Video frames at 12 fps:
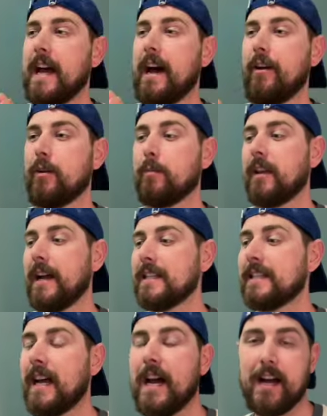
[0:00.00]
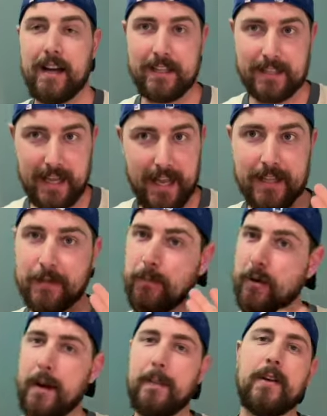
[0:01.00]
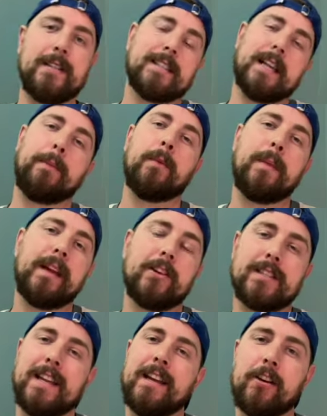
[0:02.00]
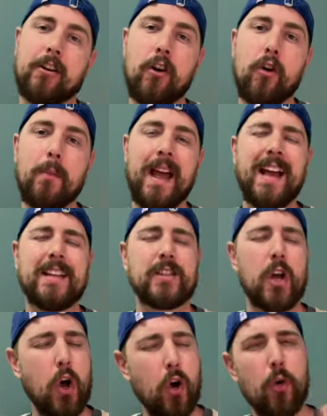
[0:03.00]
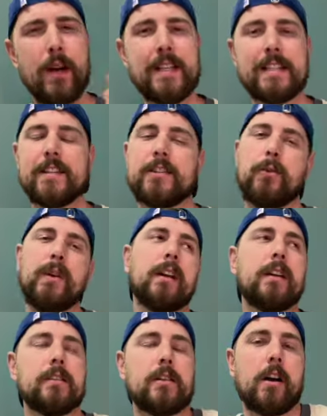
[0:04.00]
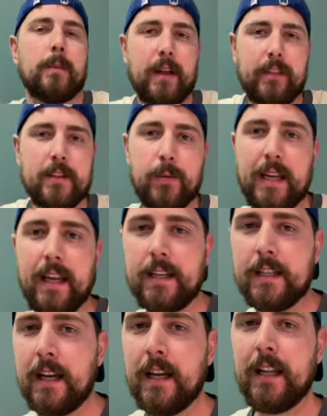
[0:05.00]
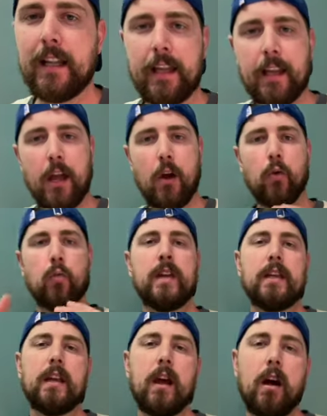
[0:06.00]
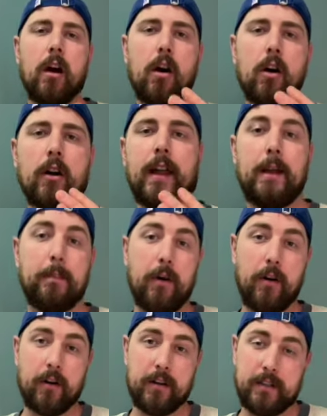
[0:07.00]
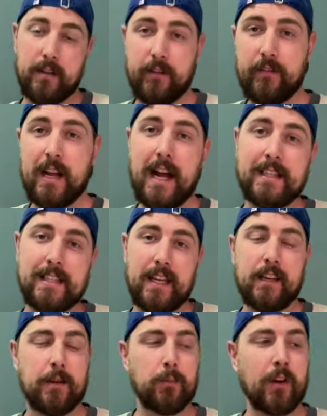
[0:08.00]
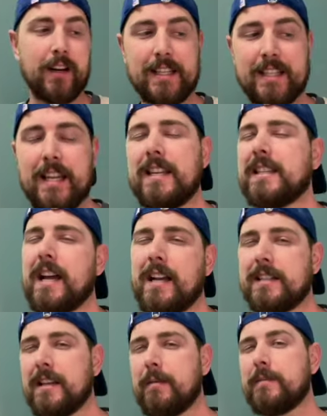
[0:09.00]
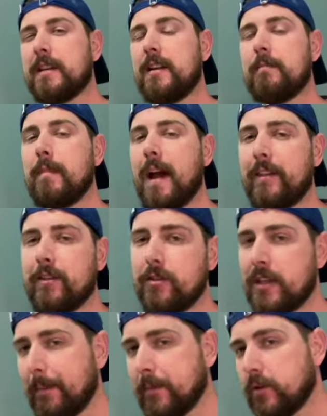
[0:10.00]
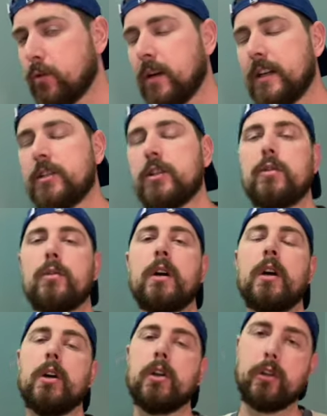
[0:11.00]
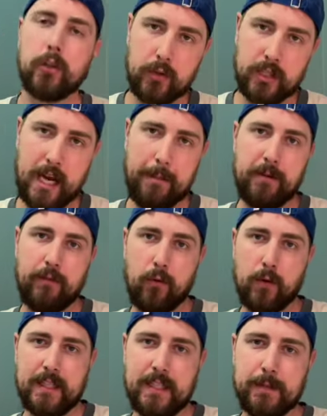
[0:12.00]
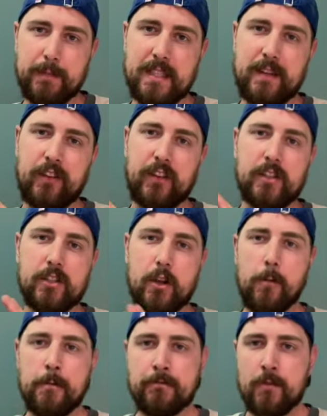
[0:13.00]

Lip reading: how it applies to us as primary disciple makers in our home as always. And so we are going to talk about this weekend, like we are a part of God's kingdom. We're going to see this concept in Matthew chapter 22, Luke chapter 14 specifically. So